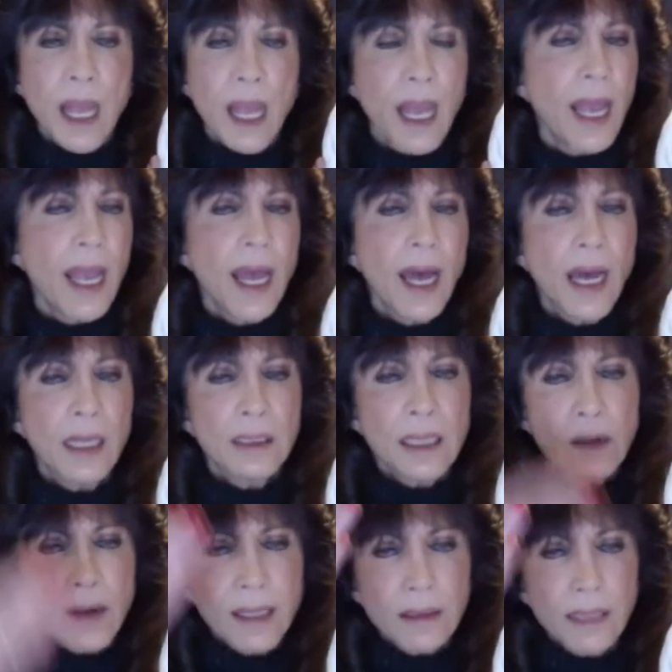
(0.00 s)
and
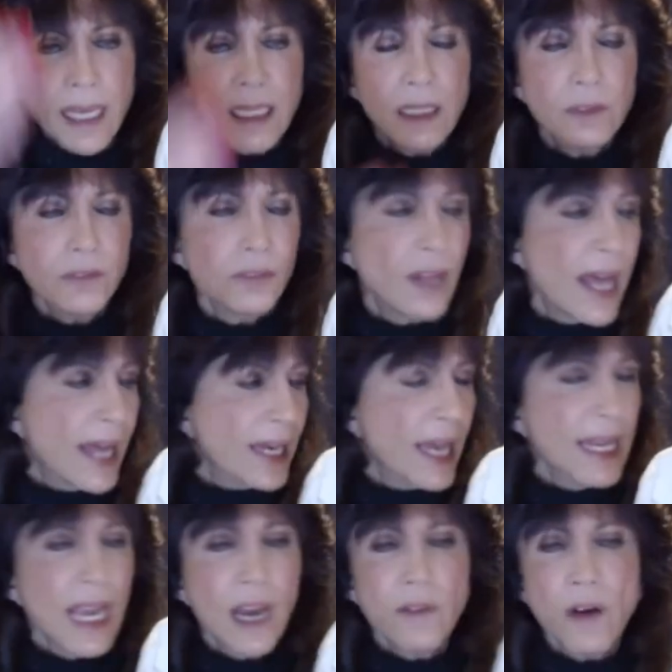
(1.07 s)
I lay it flat.
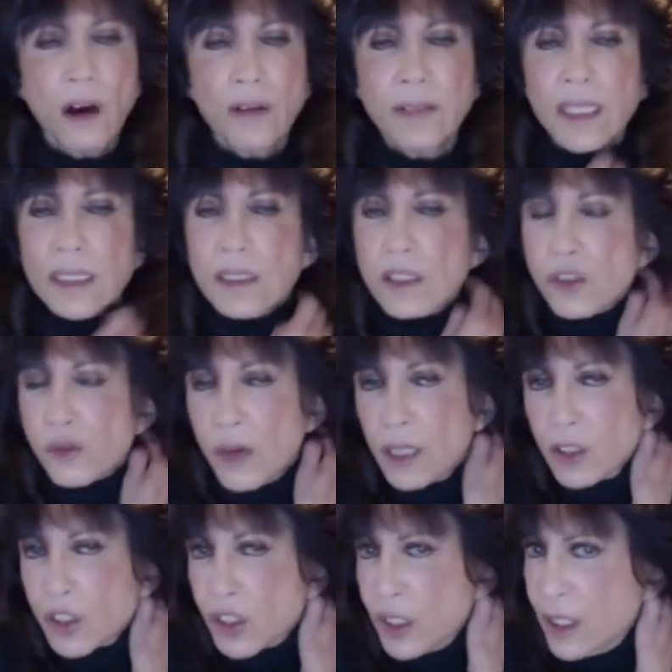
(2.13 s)
I have all the
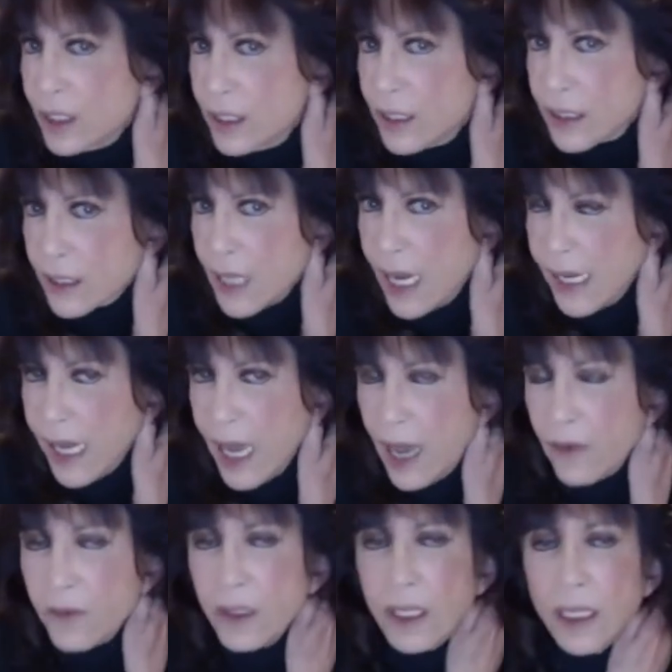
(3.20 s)
instructions. I
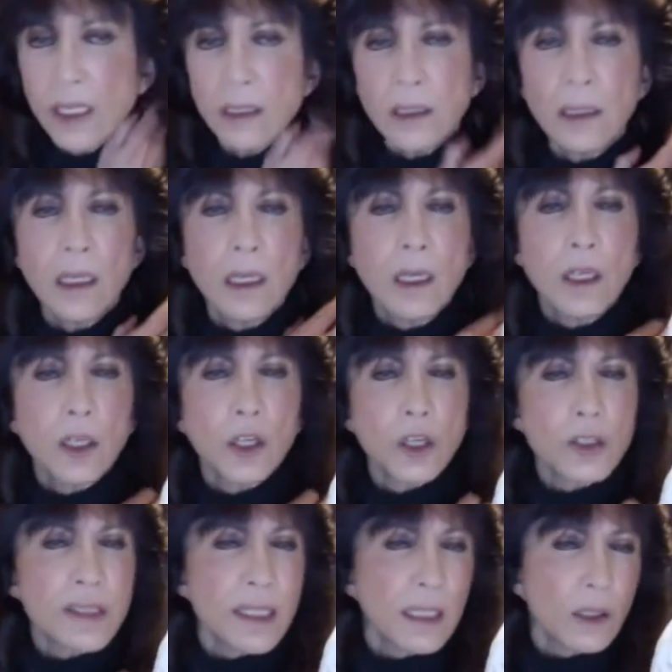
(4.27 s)
have it in
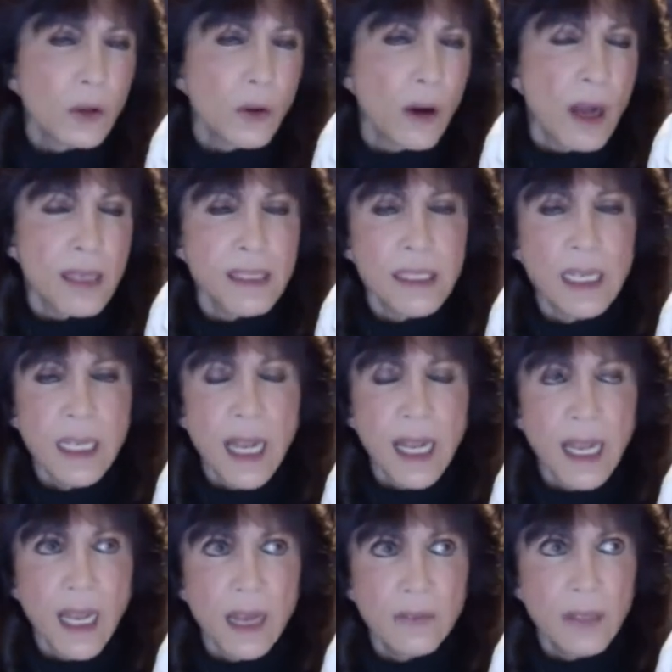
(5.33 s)
Cursing and Crossing. I
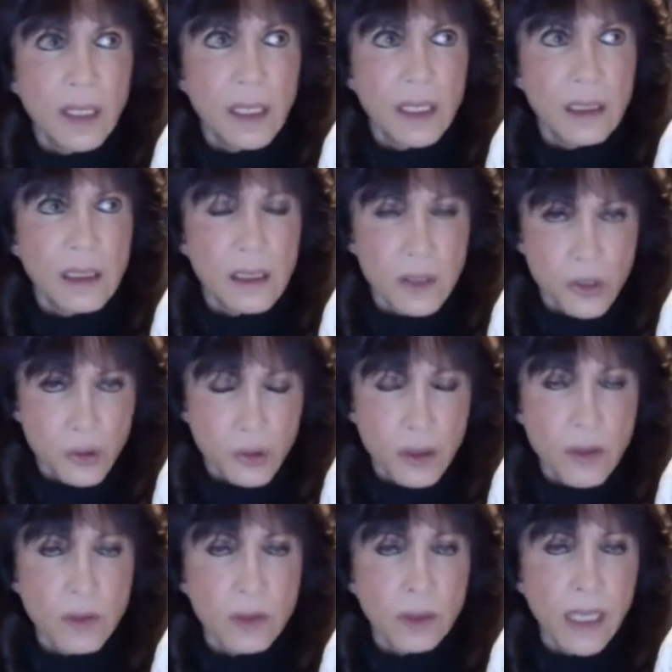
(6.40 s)
have it in
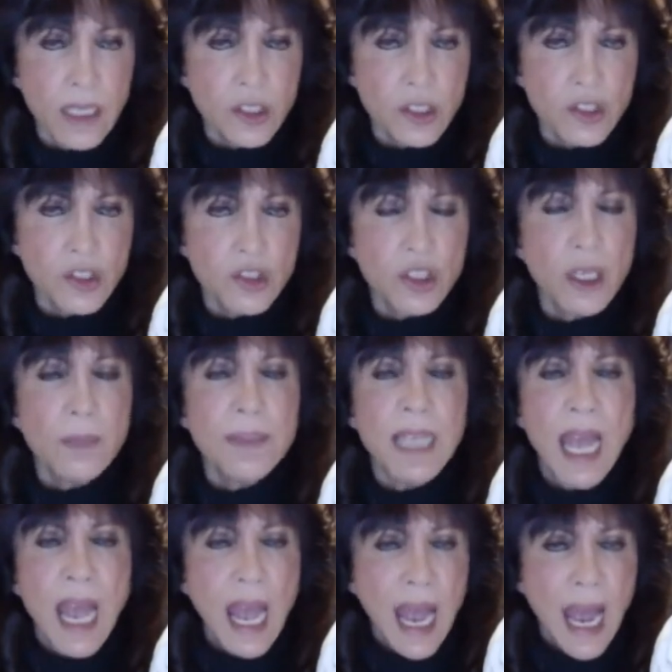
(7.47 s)
Destroying Relationships,
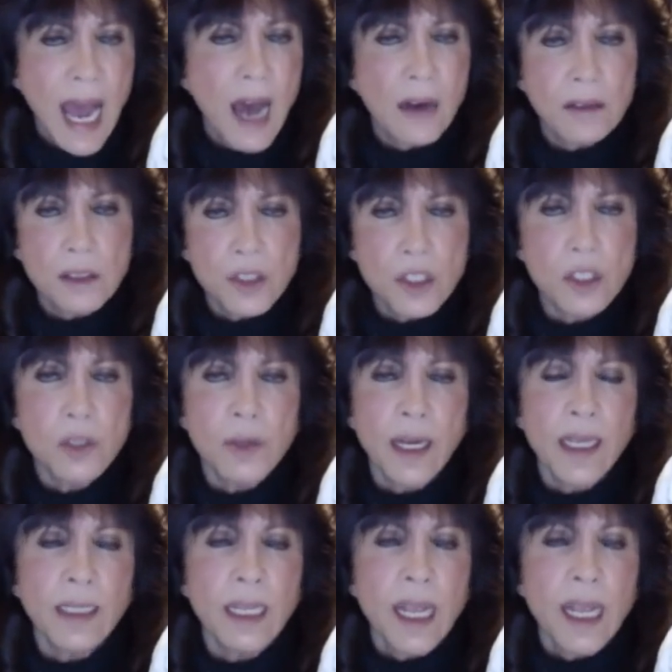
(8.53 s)
how to do it.